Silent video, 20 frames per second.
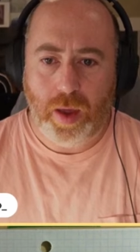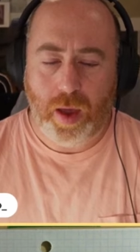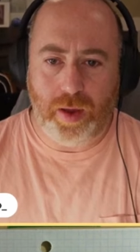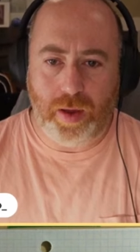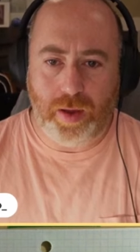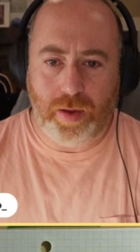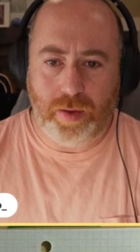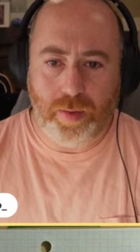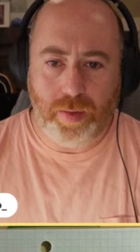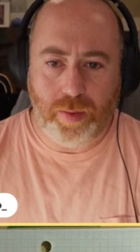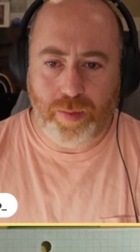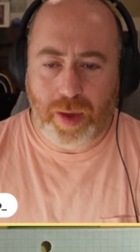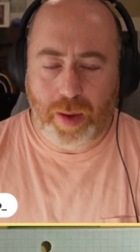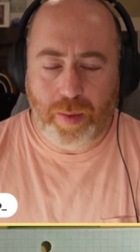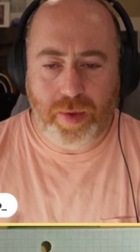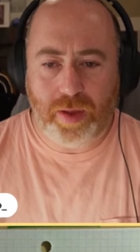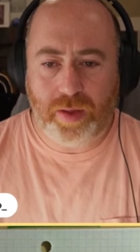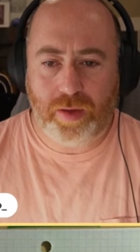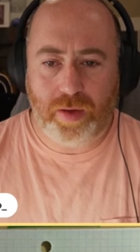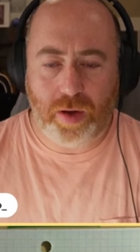Maybe
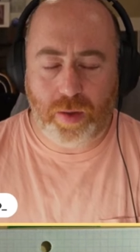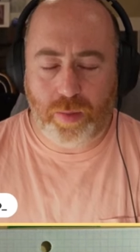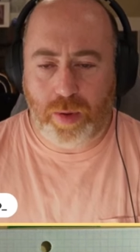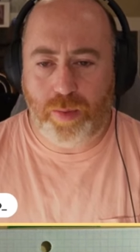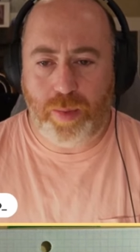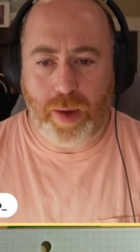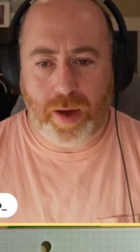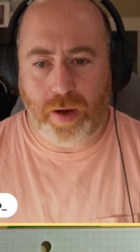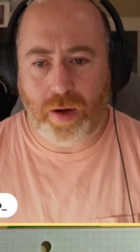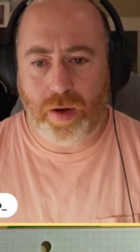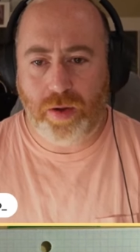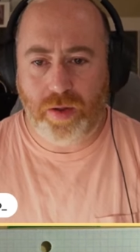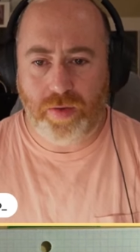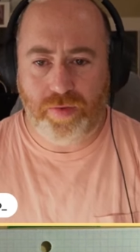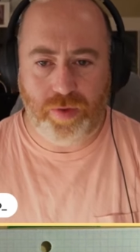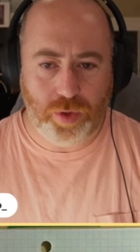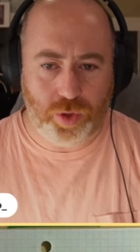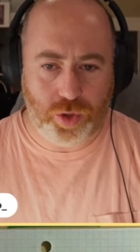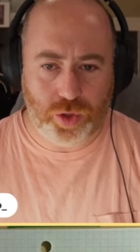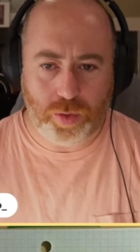that's going to be better in the
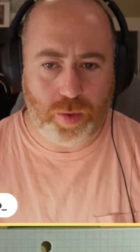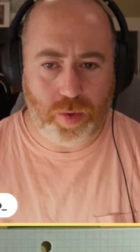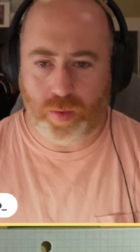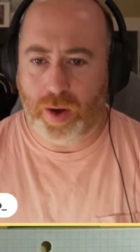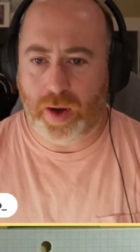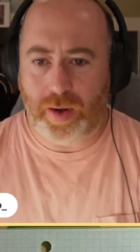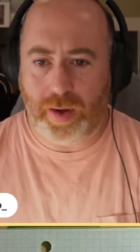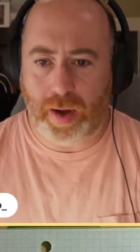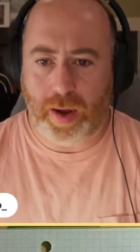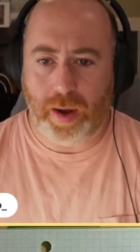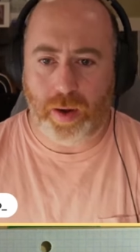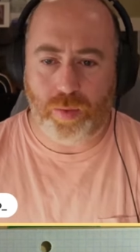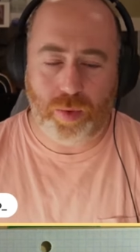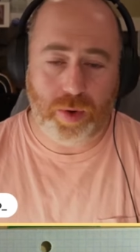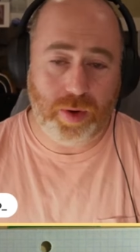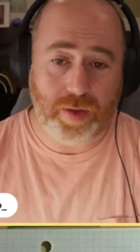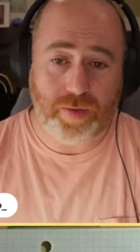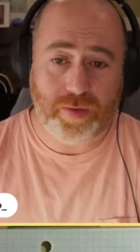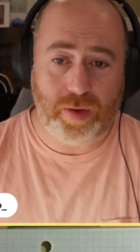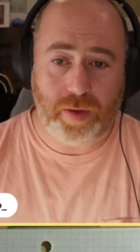future, but right now,
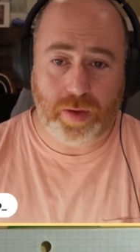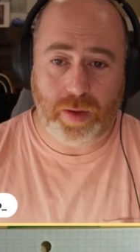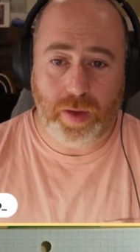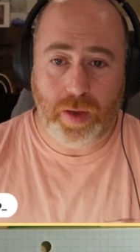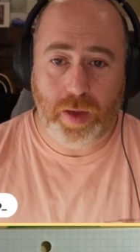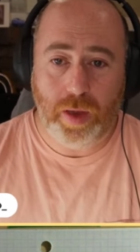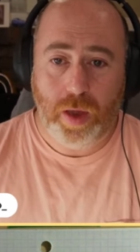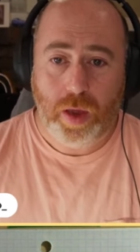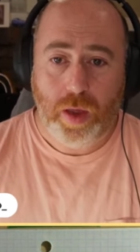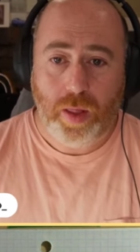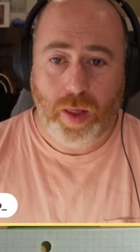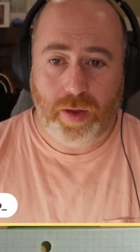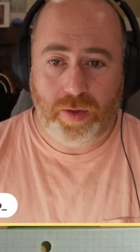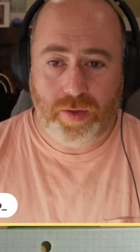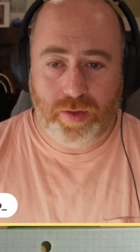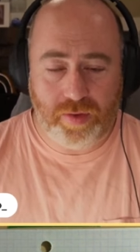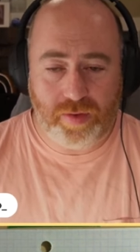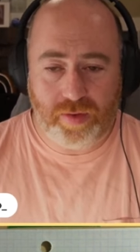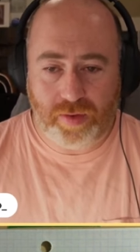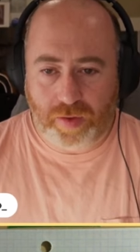realistically, like this
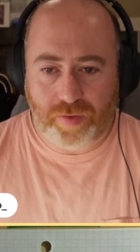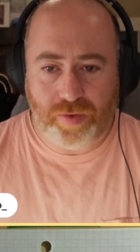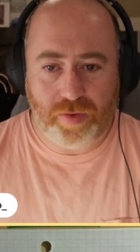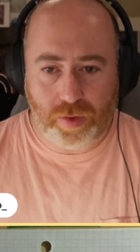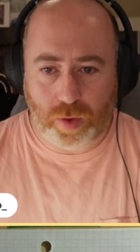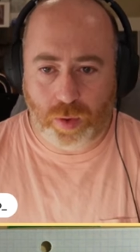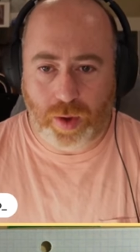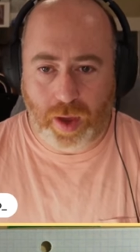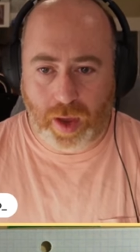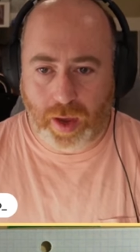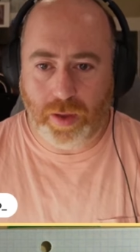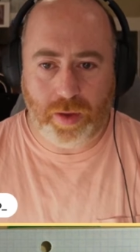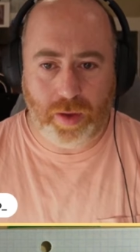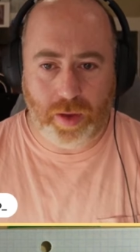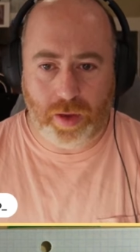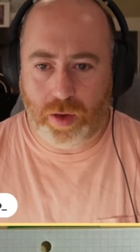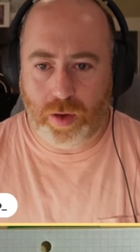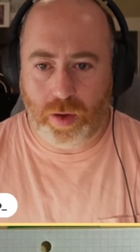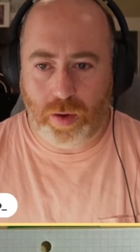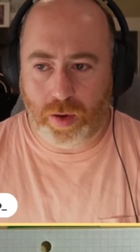stuff is okay. Like
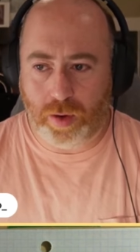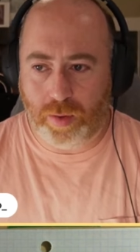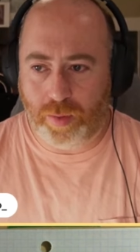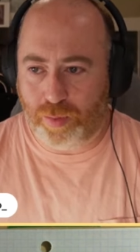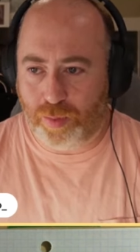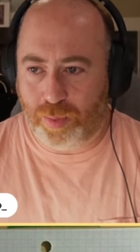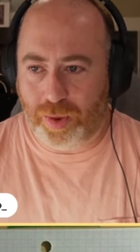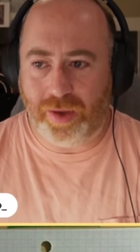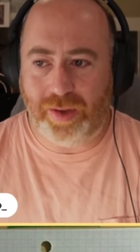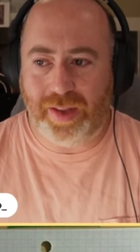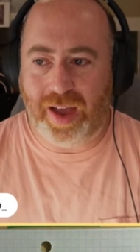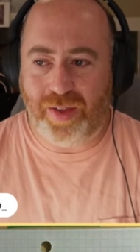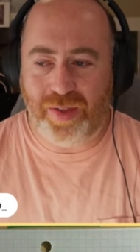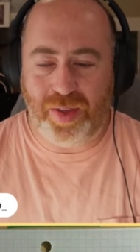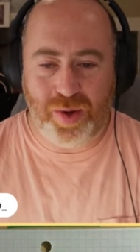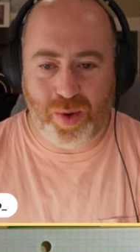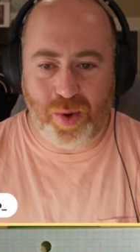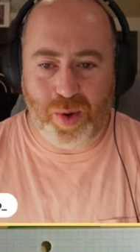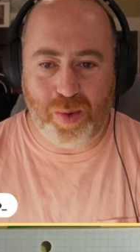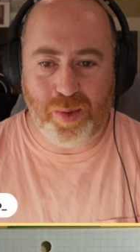build out the
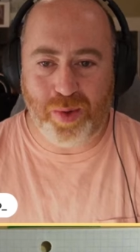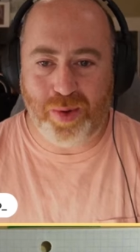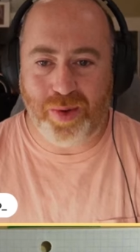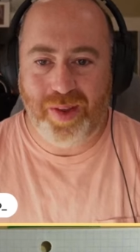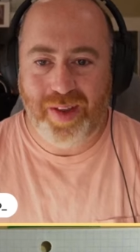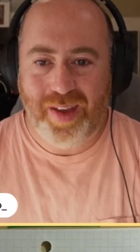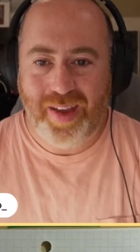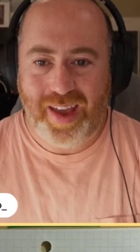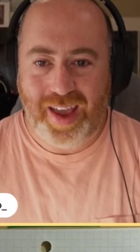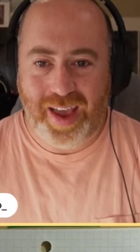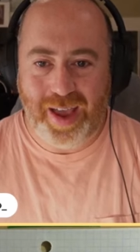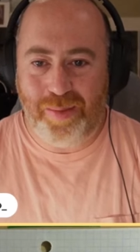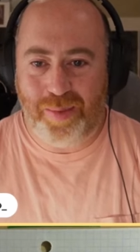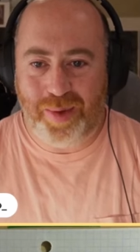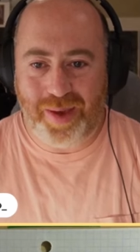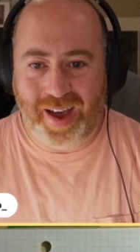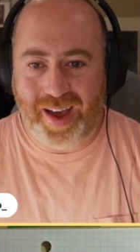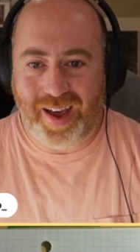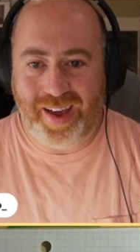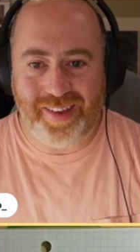normal
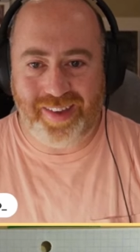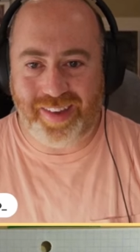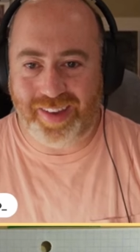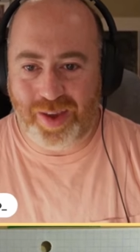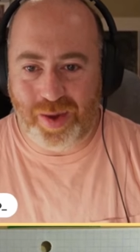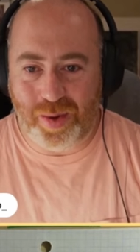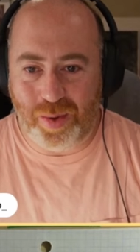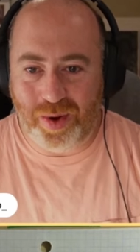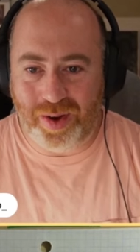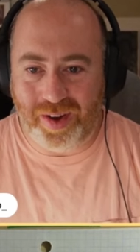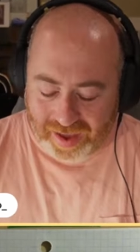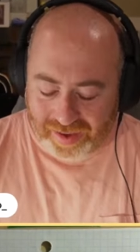APIs like you would.